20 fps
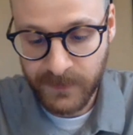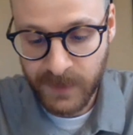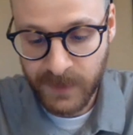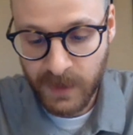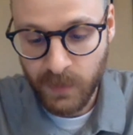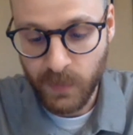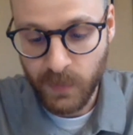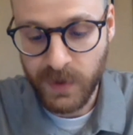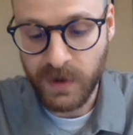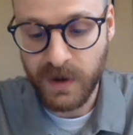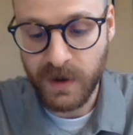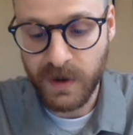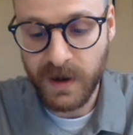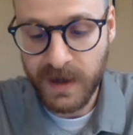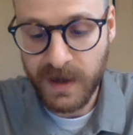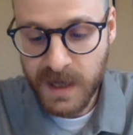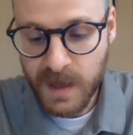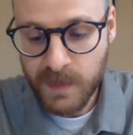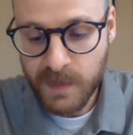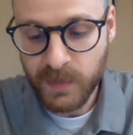We are
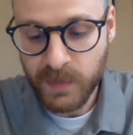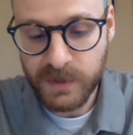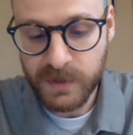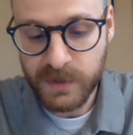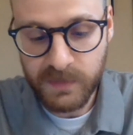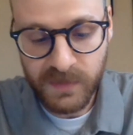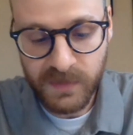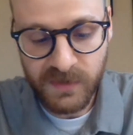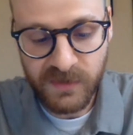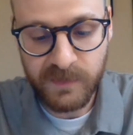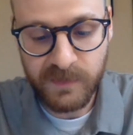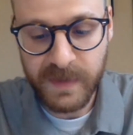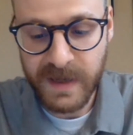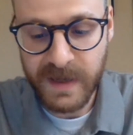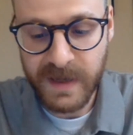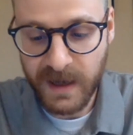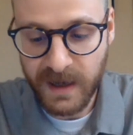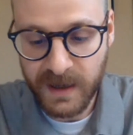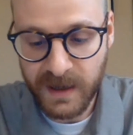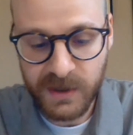unable to move
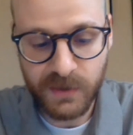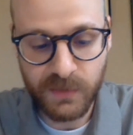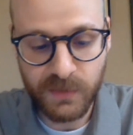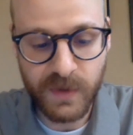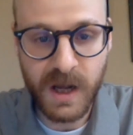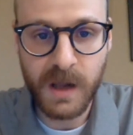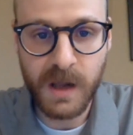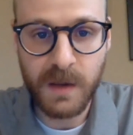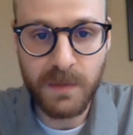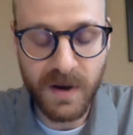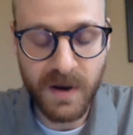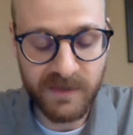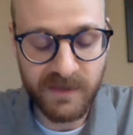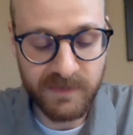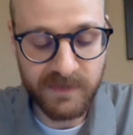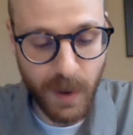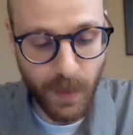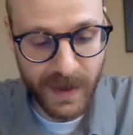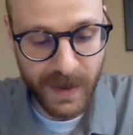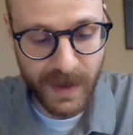beyond the realm of
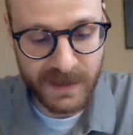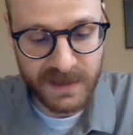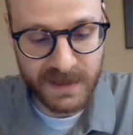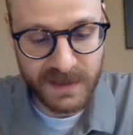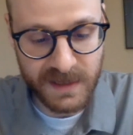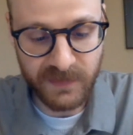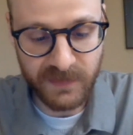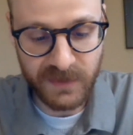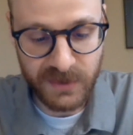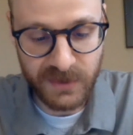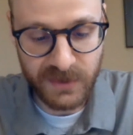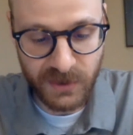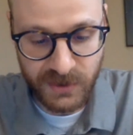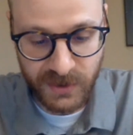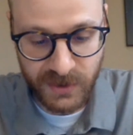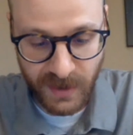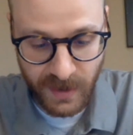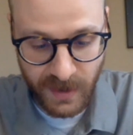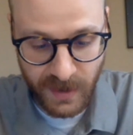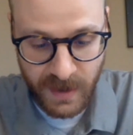poetic
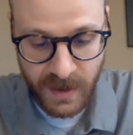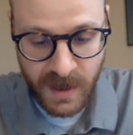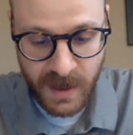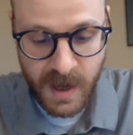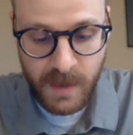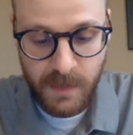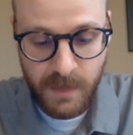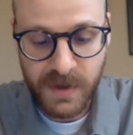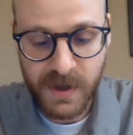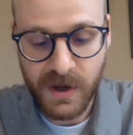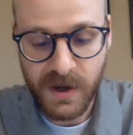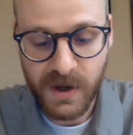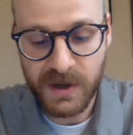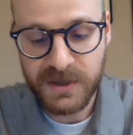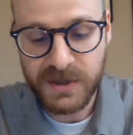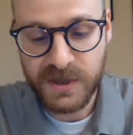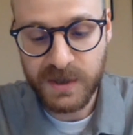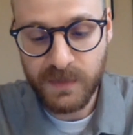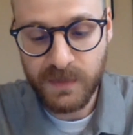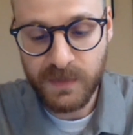self-assertion because
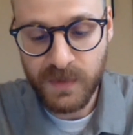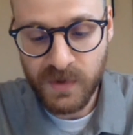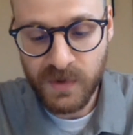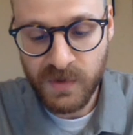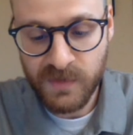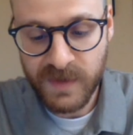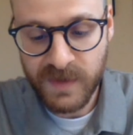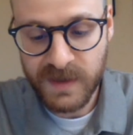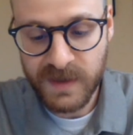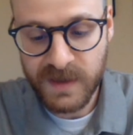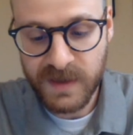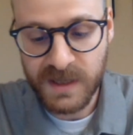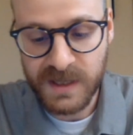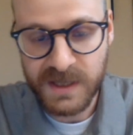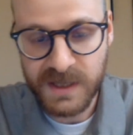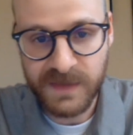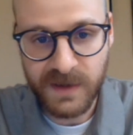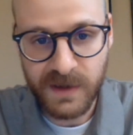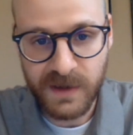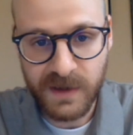to move into the
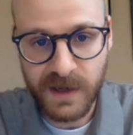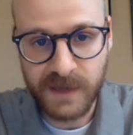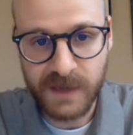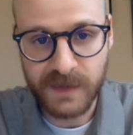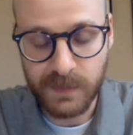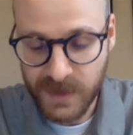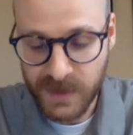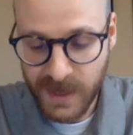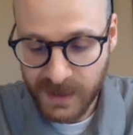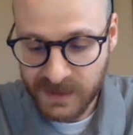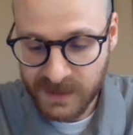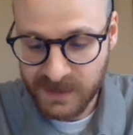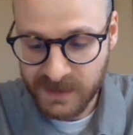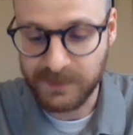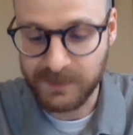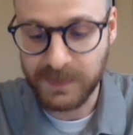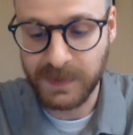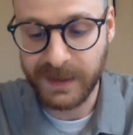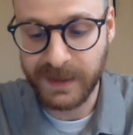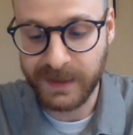sphere of
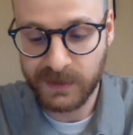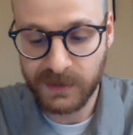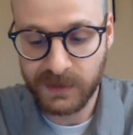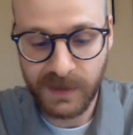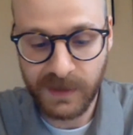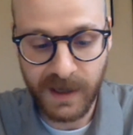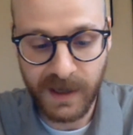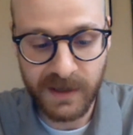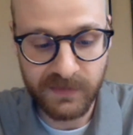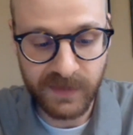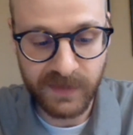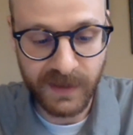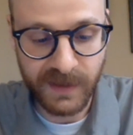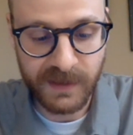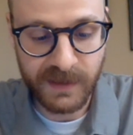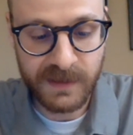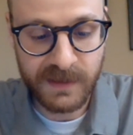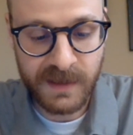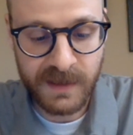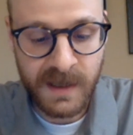objective political conflict
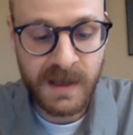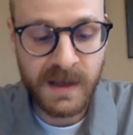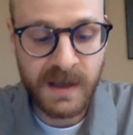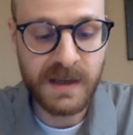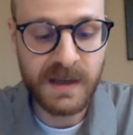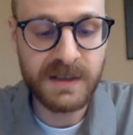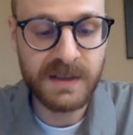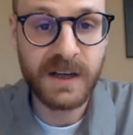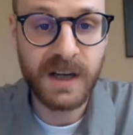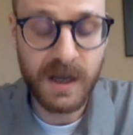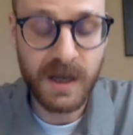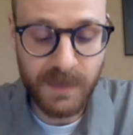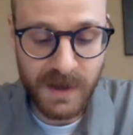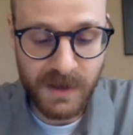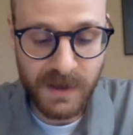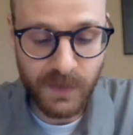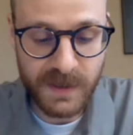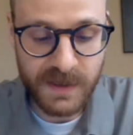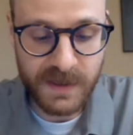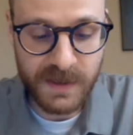is to
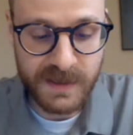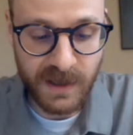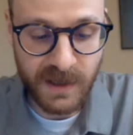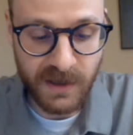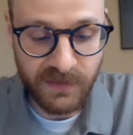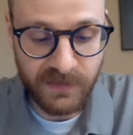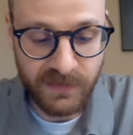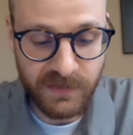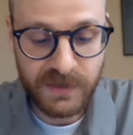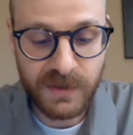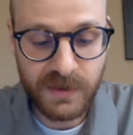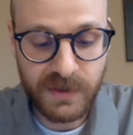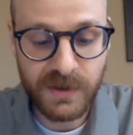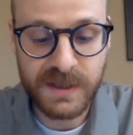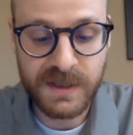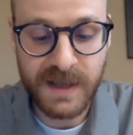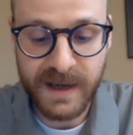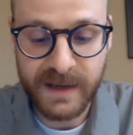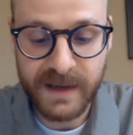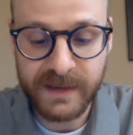commit oneself to the
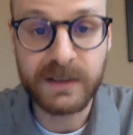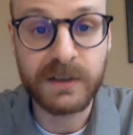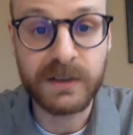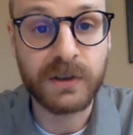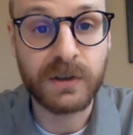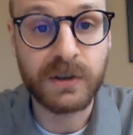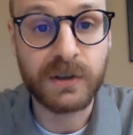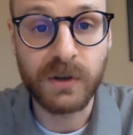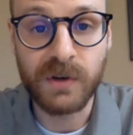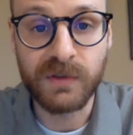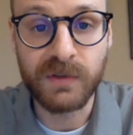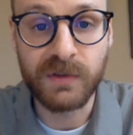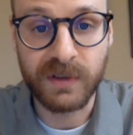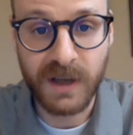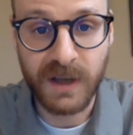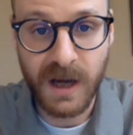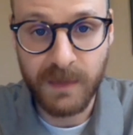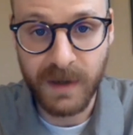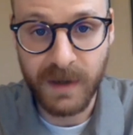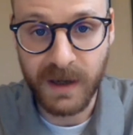dialectical
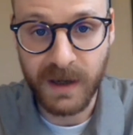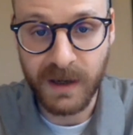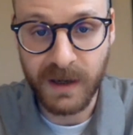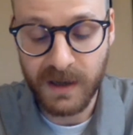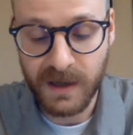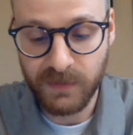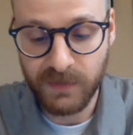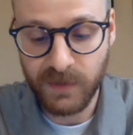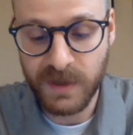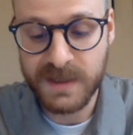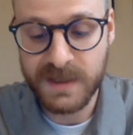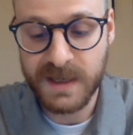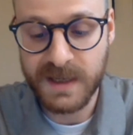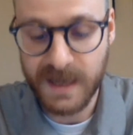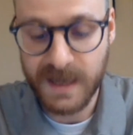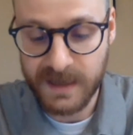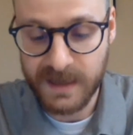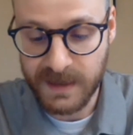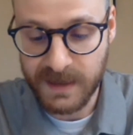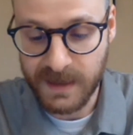overcoming of one's
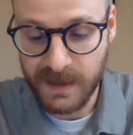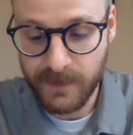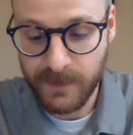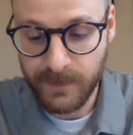identity.